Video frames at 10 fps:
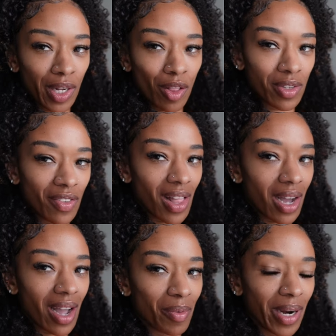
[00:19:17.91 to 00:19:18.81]
want to close the
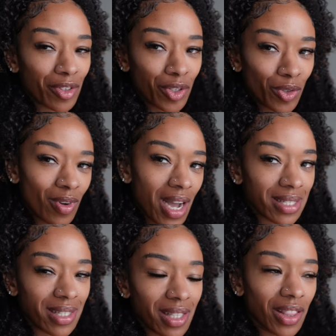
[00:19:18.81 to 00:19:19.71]
vlog out without showing you guys
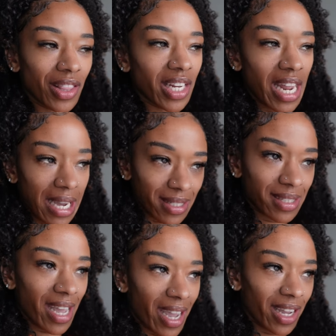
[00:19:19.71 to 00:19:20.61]
the
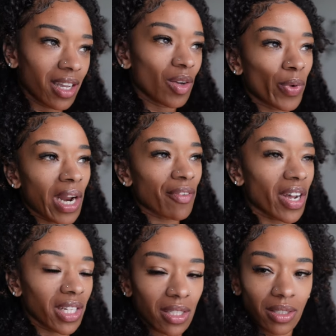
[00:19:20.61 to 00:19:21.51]
next day when I
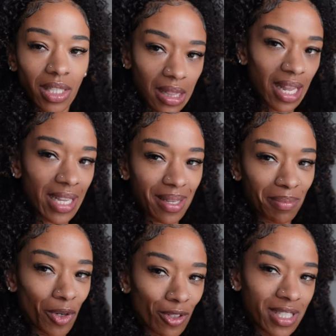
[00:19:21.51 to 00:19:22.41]
finally look like
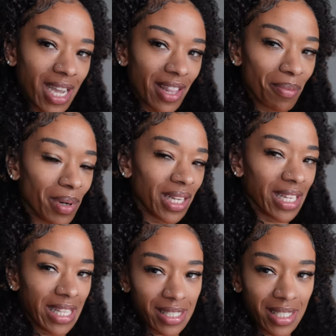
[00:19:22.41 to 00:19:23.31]
something altogether. But
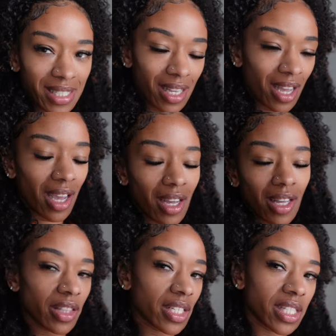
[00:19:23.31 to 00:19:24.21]
yeah, this is
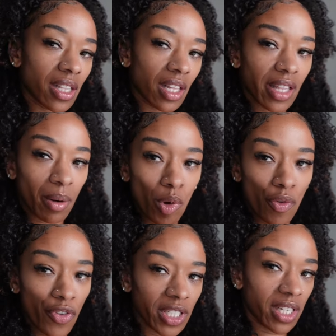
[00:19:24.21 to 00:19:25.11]
this is the look that I'm
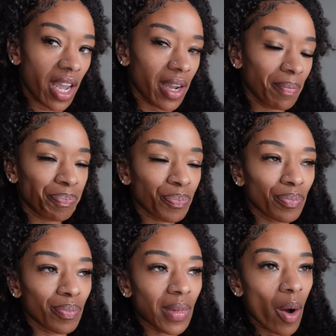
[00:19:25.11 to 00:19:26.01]
going for today.
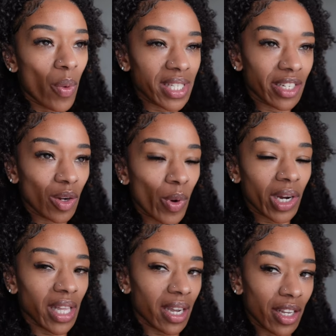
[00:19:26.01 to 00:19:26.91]
I was gonna
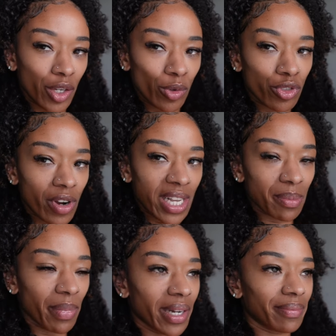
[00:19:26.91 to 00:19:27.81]
wear like a cute
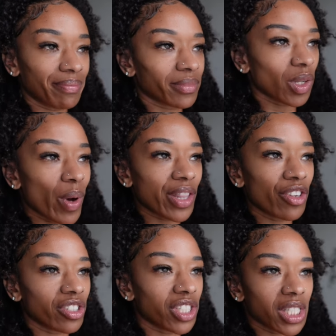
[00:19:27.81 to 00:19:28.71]
dress, but the
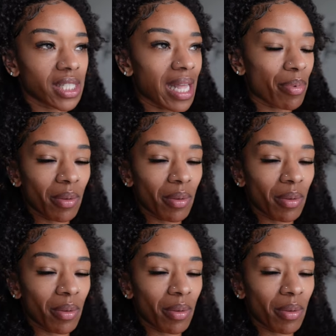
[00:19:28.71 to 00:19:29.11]
weather is just not